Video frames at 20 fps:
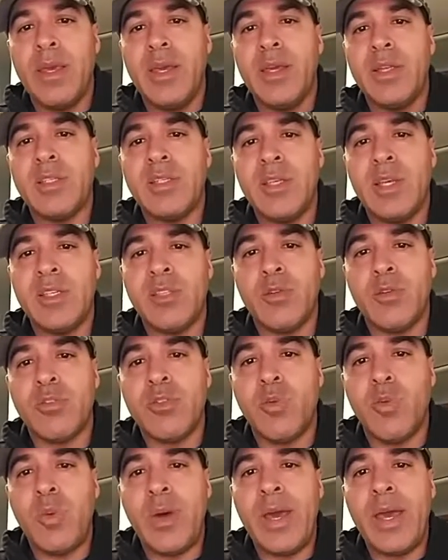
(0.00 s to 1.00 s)
it says, there's
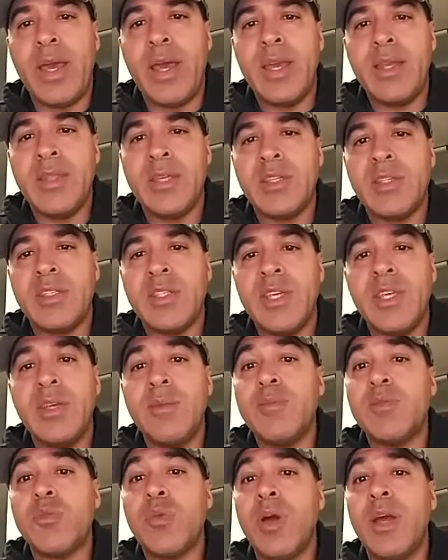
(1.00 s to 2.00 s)
a way that
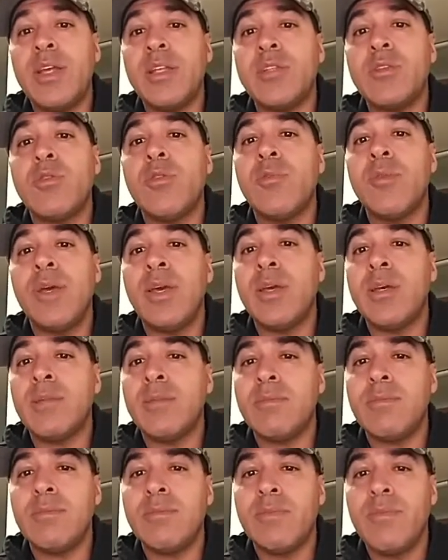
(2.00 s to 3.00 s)
seems right to a
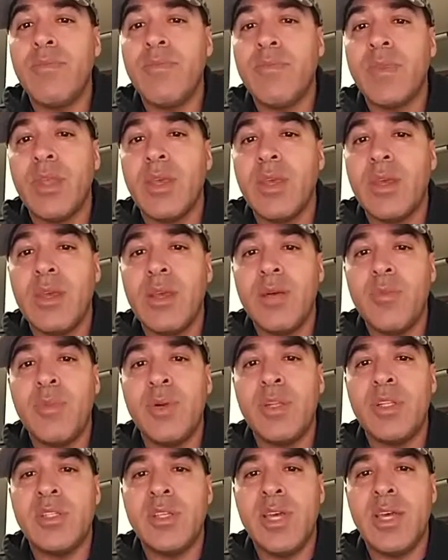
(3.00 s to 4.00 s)
man,
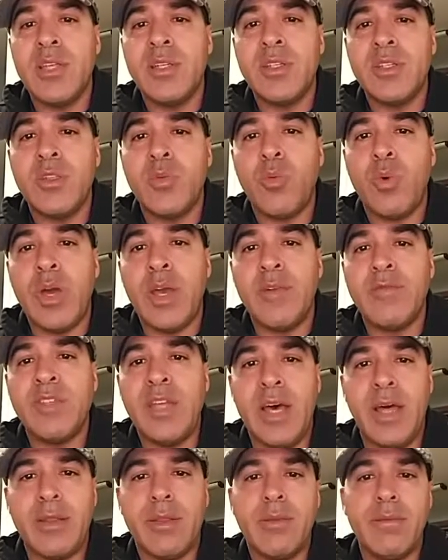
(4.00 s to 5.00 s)
but its end is the way of
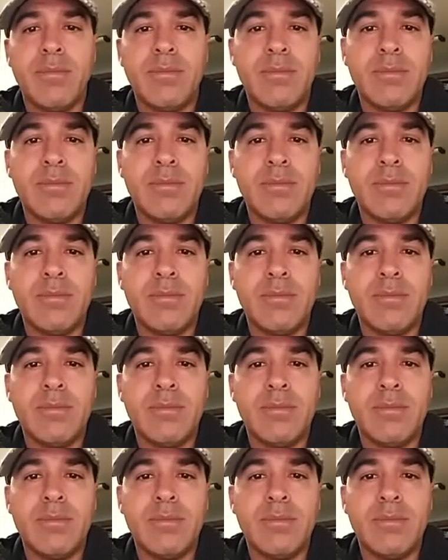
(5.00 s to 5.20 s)
death.